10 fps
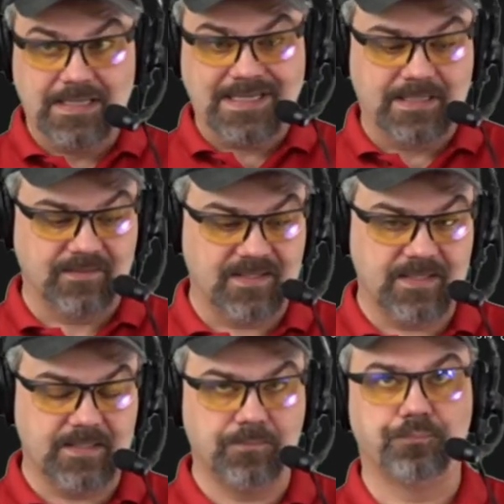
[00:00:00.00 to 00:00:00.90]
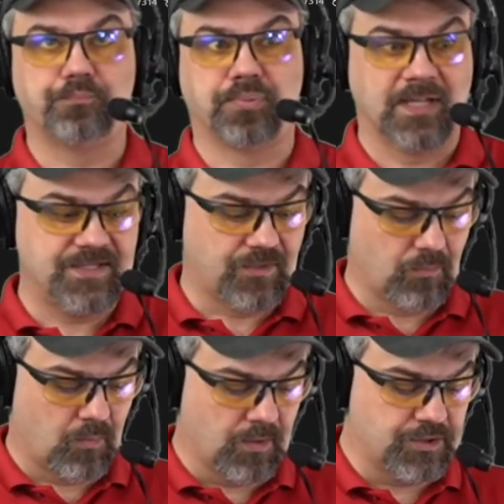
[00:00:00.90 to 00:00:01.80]
in the
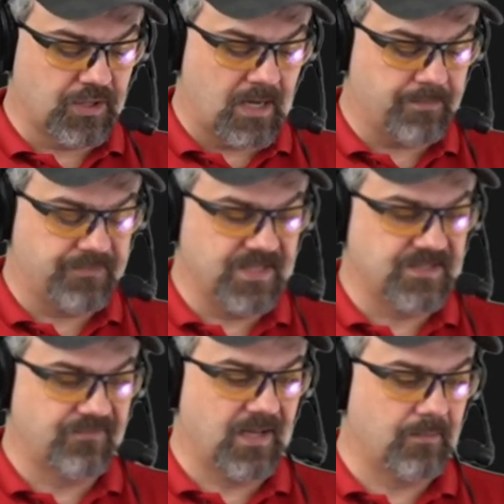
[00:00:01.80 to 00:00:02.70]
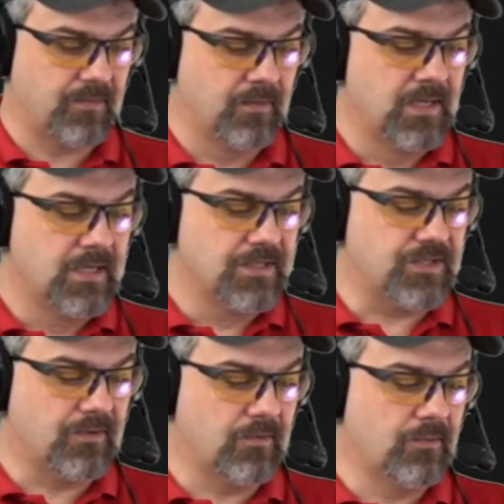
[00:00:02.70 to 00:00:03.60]
Blazor workshop that's available.
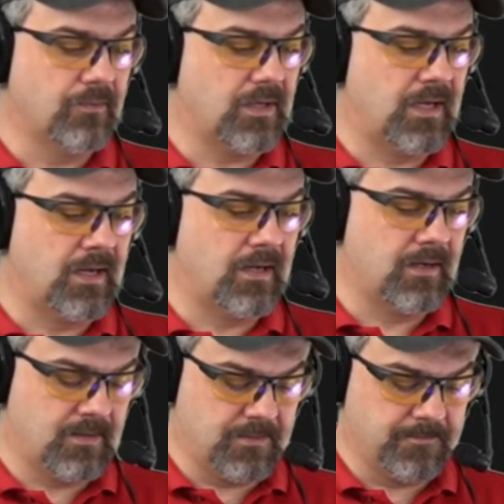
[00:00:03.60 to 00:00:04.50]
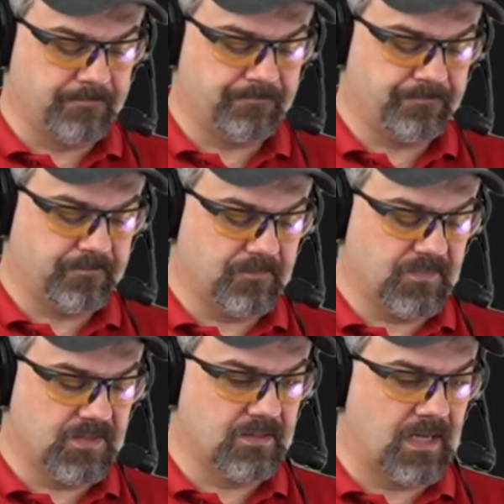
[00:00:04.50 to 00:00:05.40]
So um,
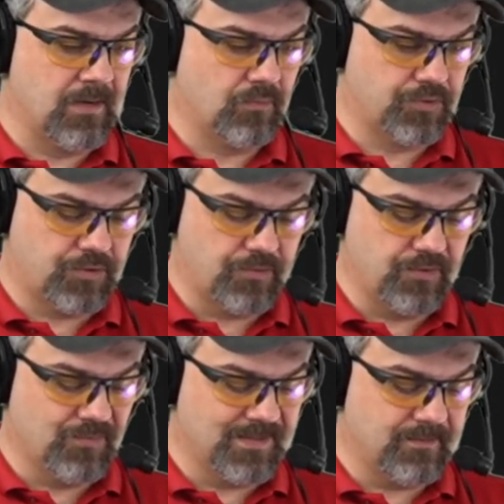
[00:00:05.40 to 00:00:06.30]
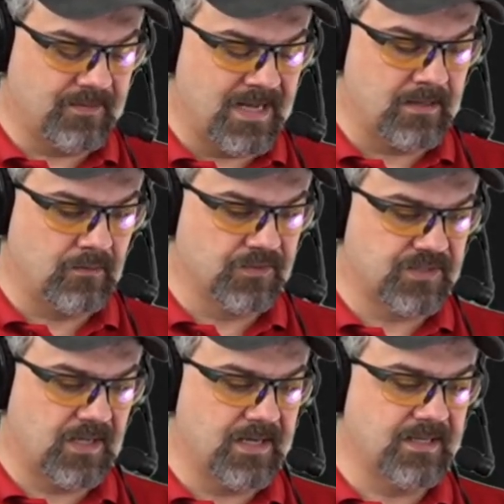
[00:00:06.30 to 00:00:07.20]
I will show you what that
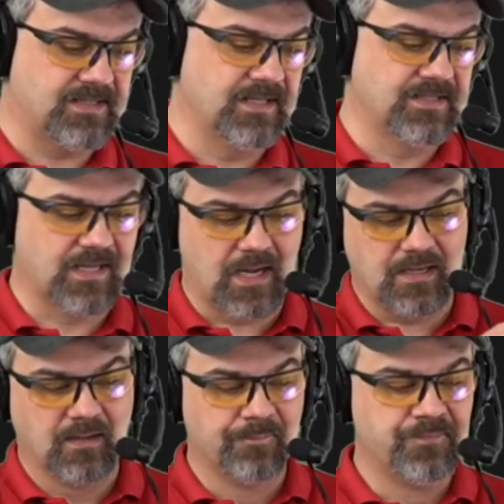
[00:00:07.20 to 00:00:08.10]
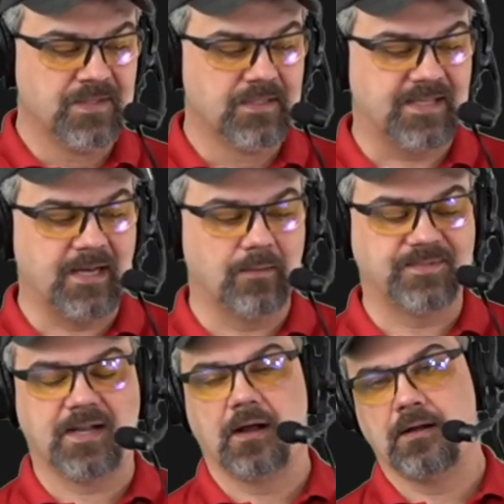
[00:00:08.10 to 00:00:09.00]
looks like. It's inside
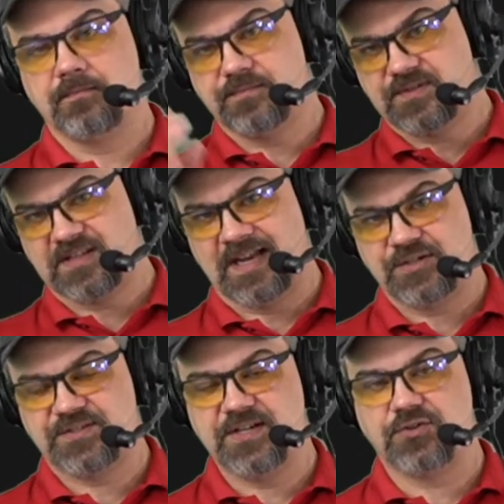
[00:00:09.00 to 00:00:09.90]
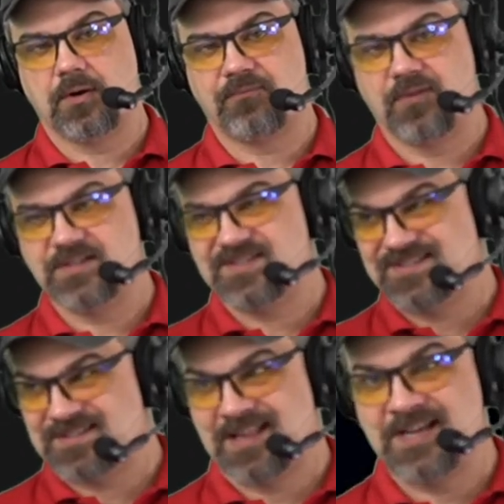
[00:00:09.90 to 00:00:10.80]
github.com slash C sharp Fritz
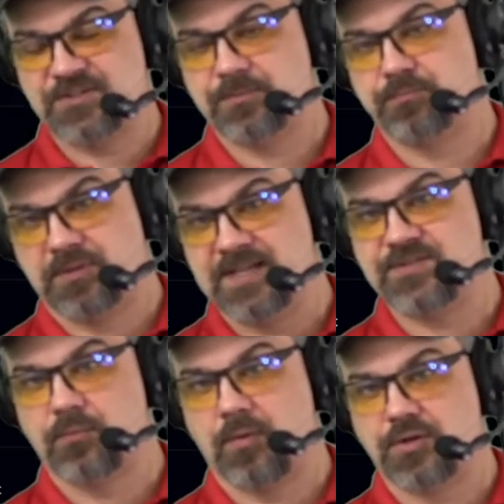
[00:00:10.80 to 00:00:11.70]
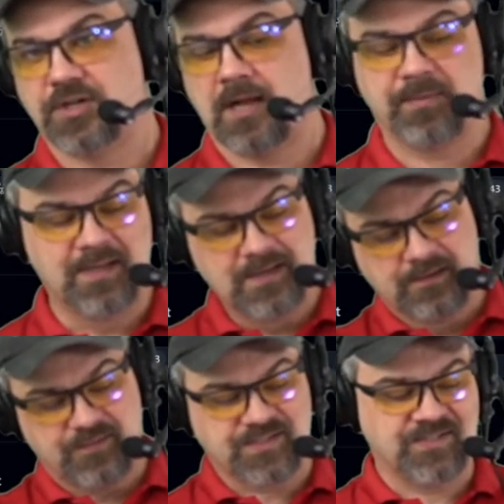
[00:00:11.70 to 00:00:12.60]
slash Blazor workshop.
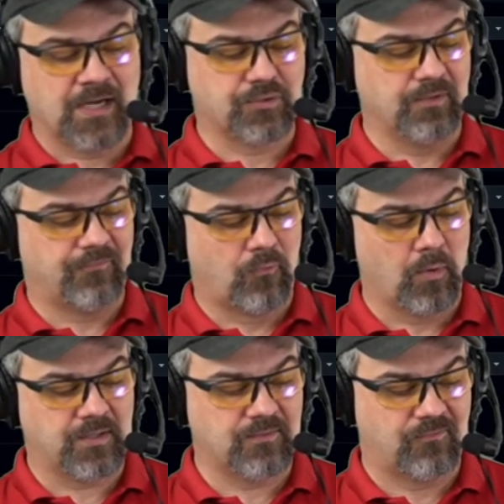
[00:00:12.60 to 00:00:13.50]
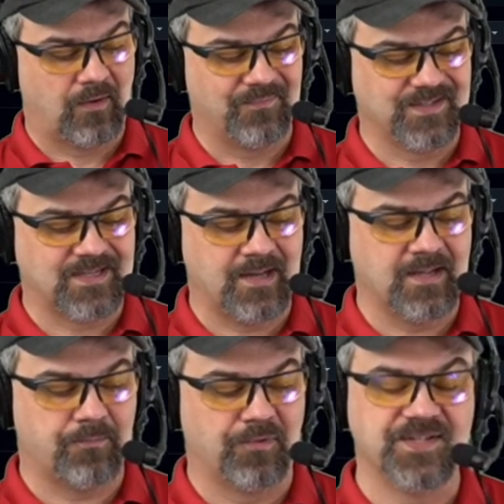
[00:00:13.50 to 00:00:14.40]
This is actually forked from the
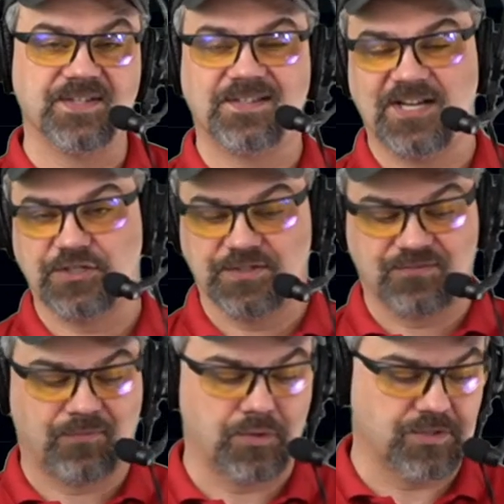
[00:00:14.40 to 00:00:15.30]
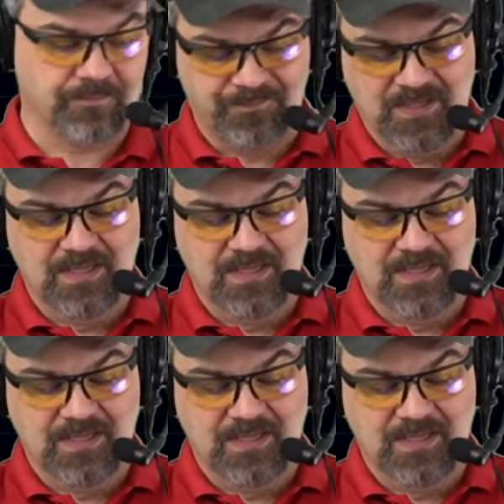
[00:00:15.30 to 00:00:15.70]
.NET presentations version